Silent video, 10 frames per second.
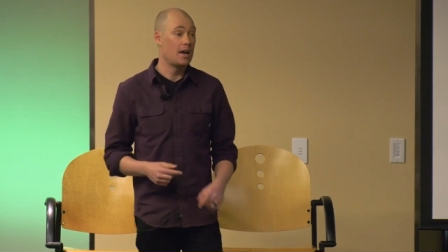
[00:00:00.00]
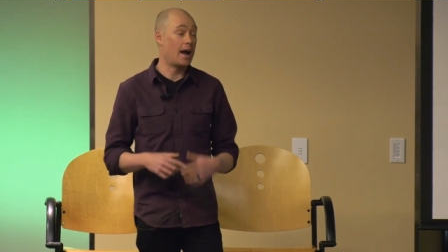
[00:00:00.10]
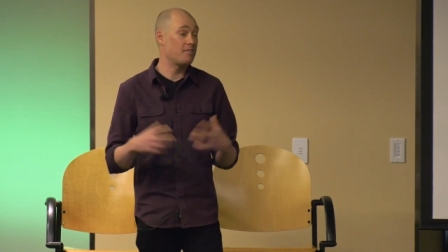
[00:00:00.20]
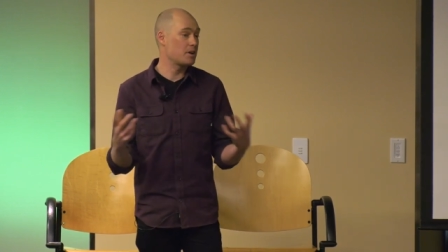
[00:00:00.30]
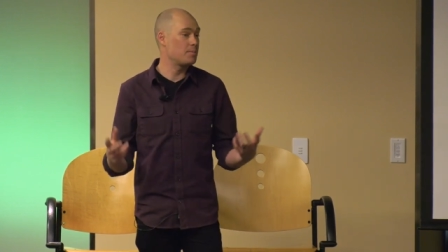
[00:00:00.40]

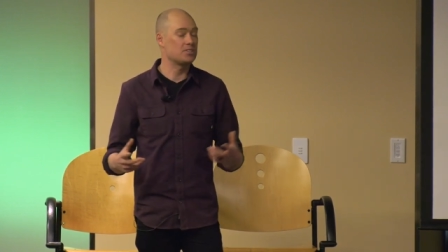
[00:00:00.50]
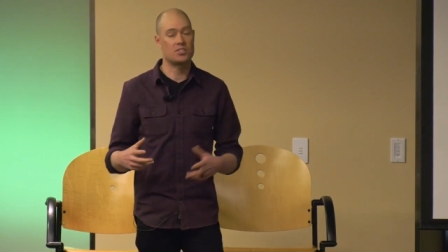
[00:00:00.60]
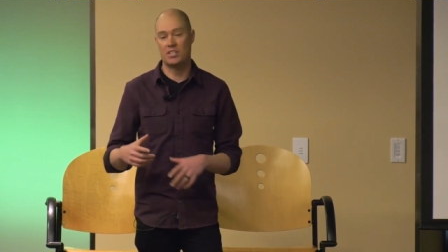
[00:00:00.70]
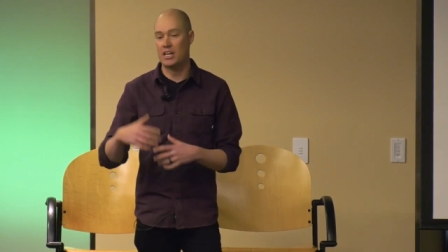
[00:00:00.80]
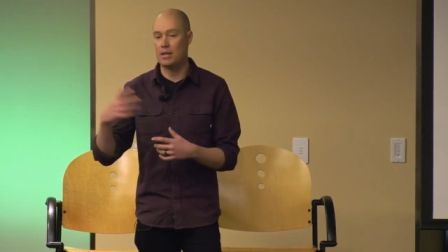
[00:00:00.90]
having a
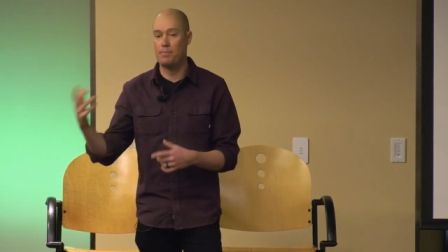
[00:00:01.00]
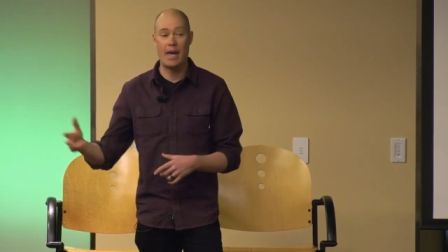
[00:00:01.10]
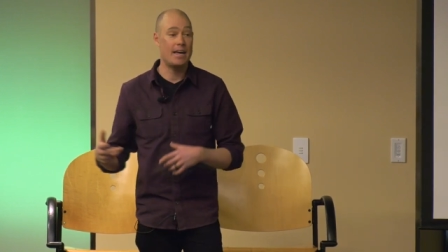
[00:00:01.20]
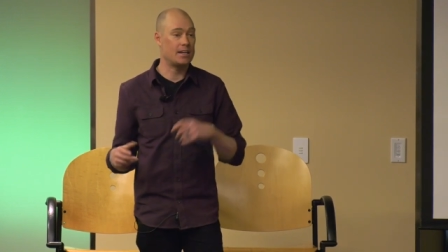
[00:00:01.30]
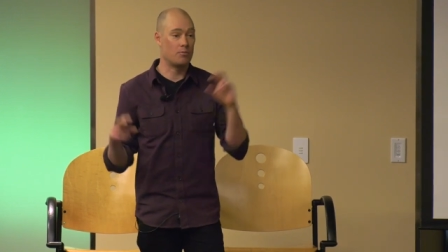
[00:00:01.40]
business and getting
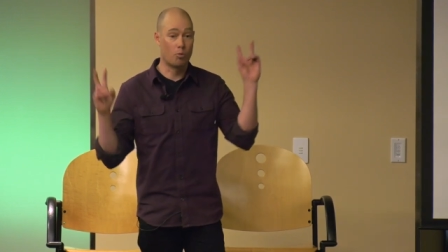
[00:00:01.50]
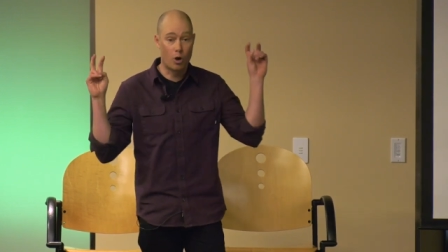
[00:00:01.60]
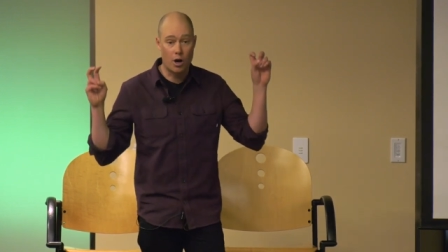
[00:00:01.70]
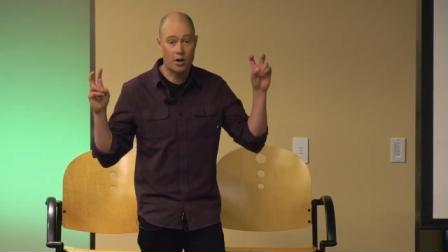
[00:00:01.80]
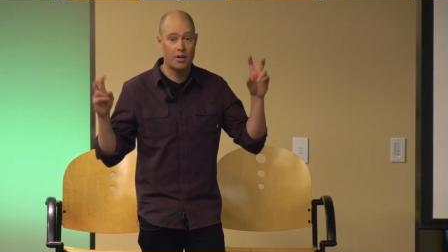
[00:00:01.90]
paid and
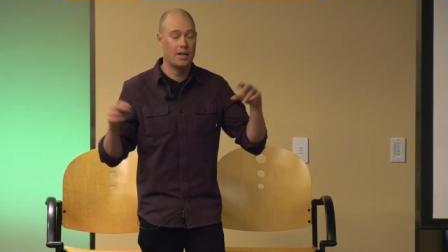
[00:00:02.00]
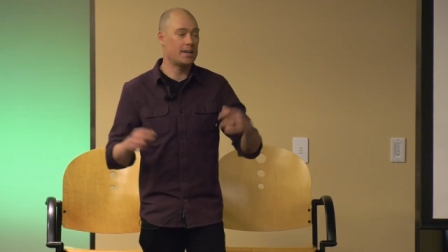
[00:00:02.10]
work